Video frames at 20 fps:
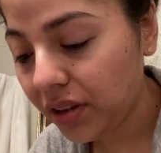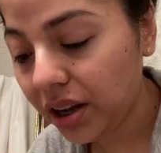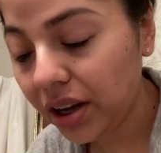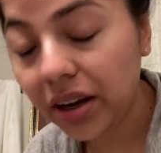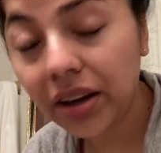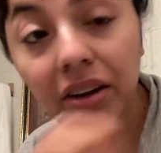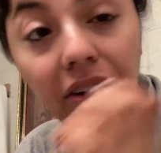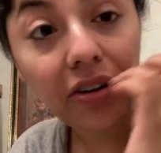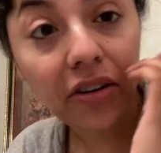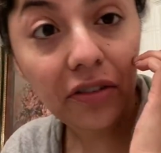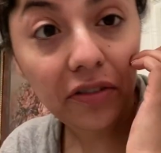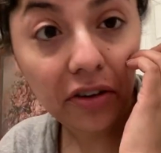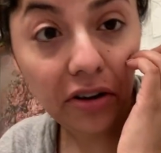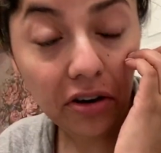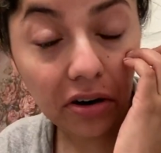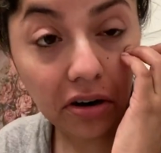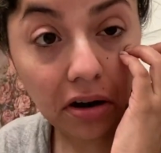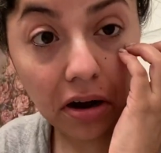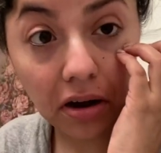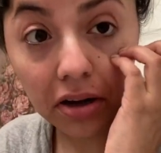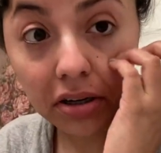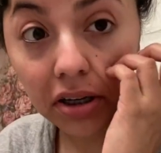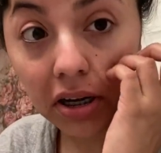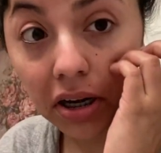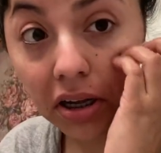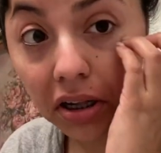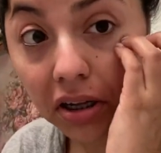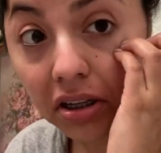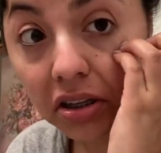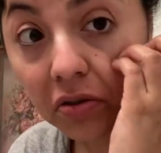You know, if you're a
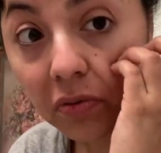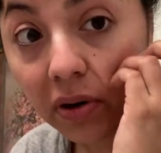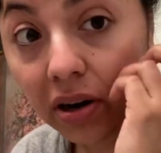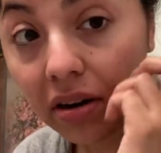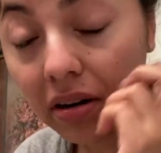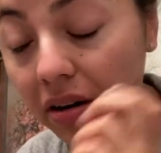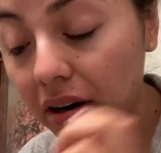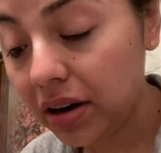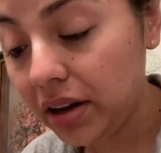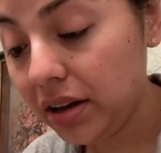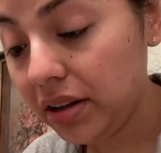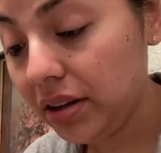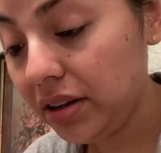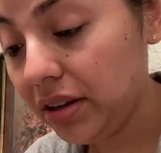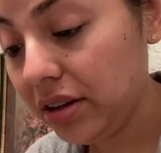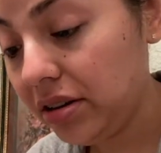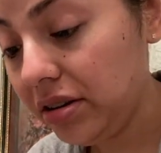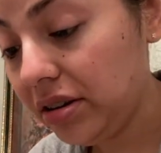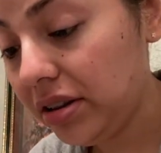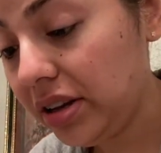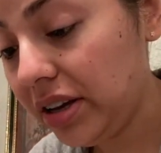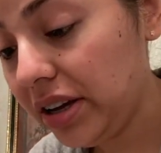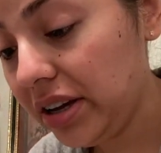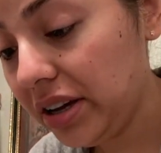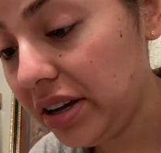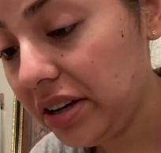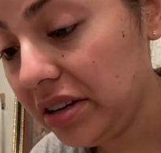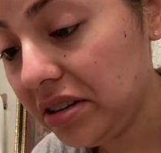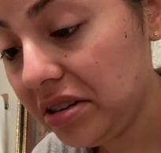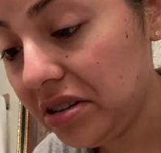contact lens wearer, it literally
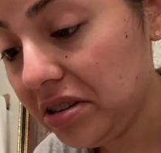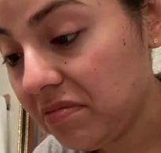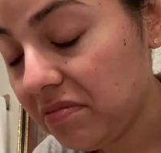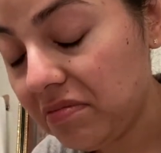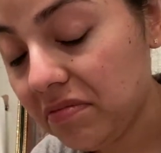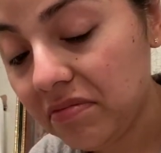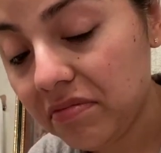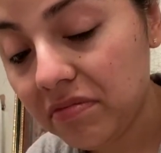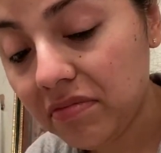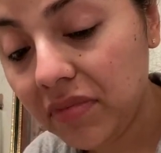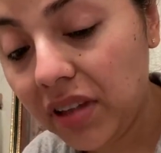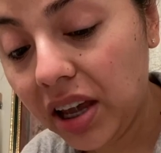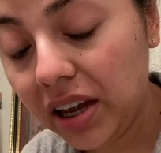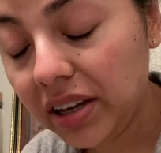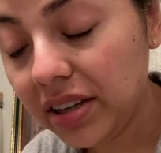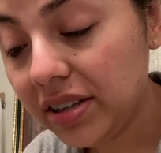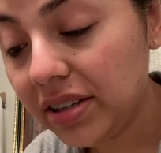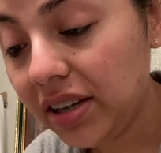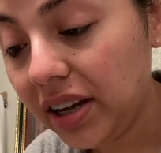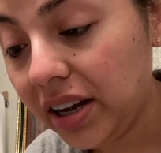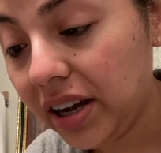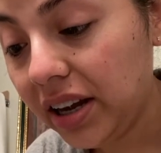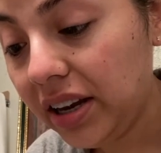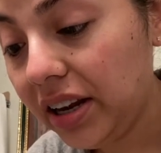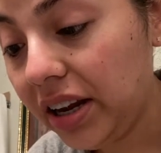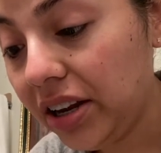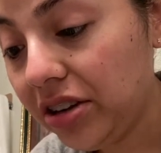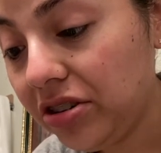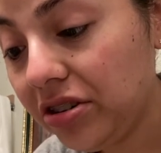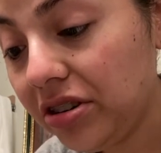is like second
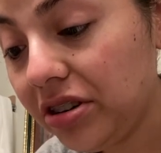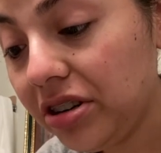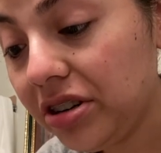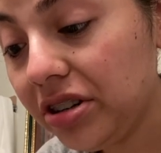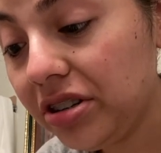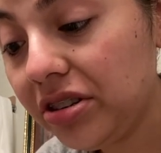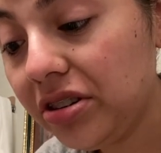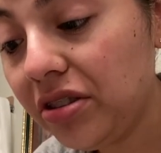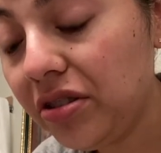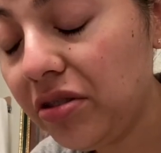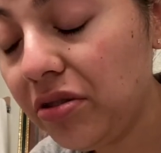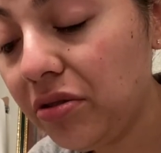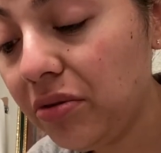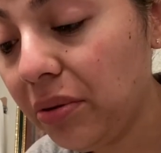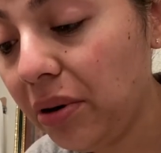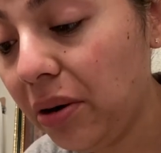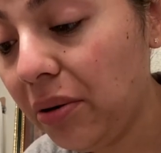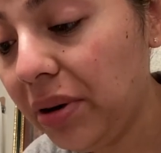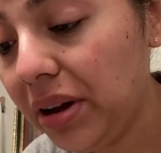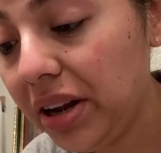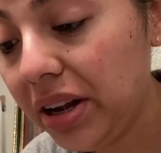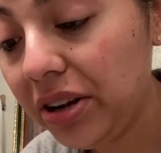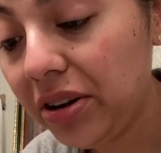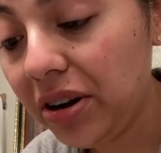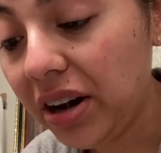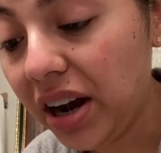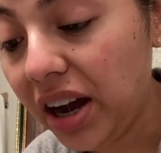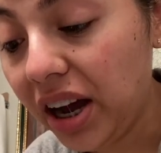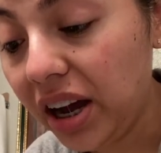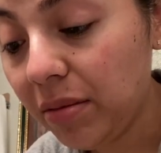nature to just throw it in
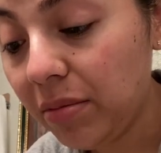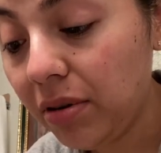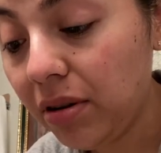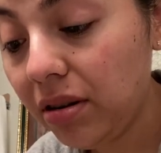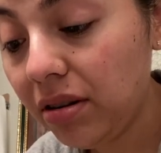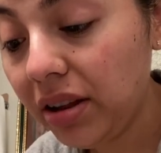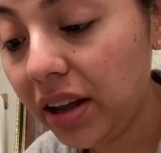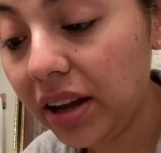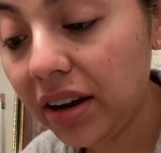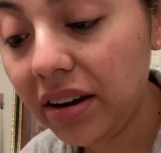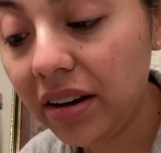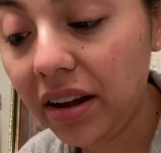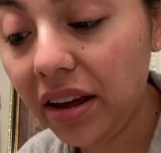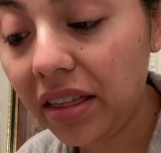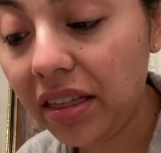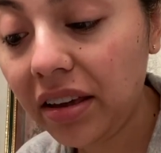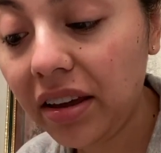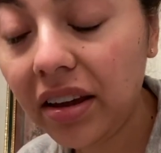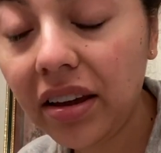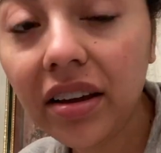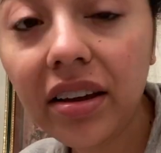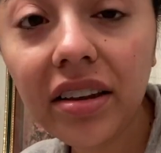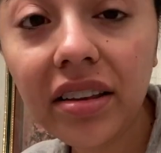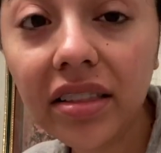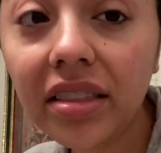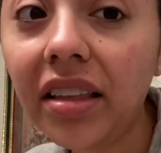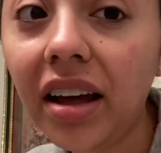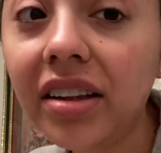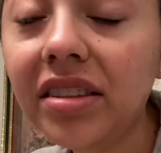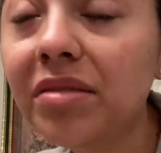your eyeball like nothing.
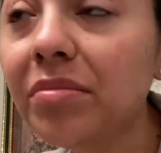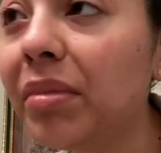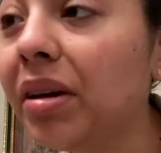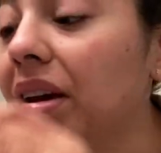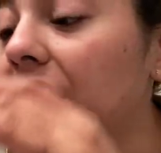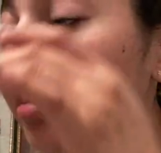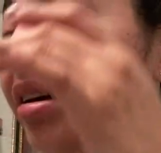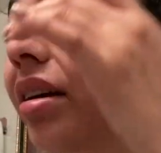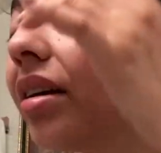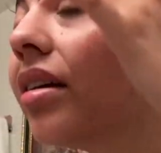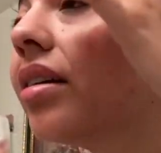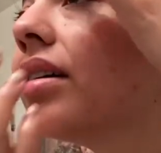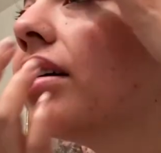That's me.